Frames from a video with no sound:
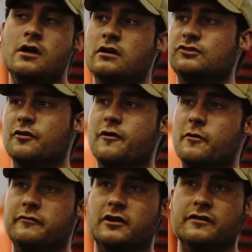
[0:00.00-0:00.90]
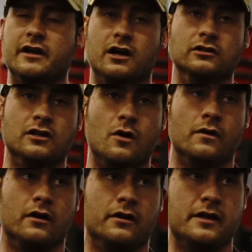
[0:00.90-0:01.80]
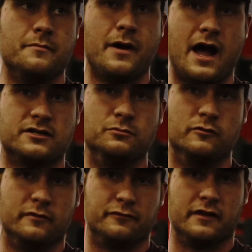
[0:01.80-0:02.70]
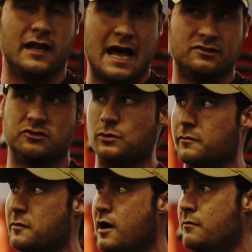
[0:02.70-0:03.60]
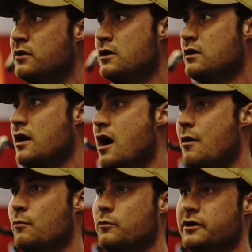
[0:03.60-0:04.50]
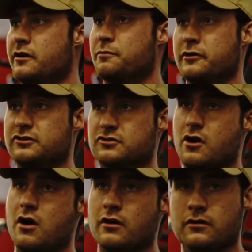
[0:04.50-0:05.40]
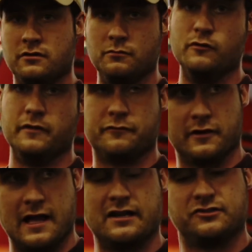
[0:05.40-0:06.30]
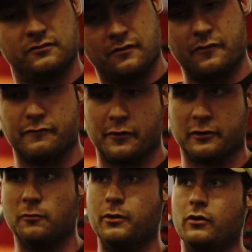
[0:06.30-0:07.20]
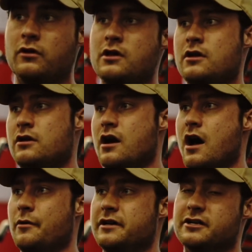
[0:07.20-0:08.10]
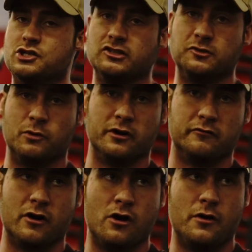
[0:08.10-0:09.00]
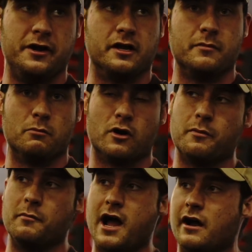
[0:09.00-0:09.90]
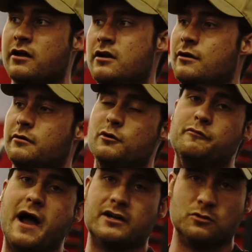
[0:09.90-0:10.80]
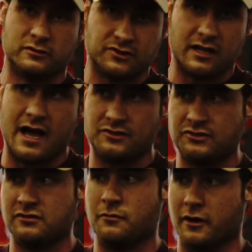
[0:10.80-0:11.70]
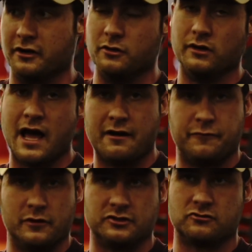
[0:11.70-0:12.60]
So far we've done like a lower impact movement for the lats to warm them up. We did a pretty strong movement for the lats of a vertical pull. We did a chest supported row, hitting a bit more upper back. We're gonna move back towards the lats, and we're gonna do a lat focused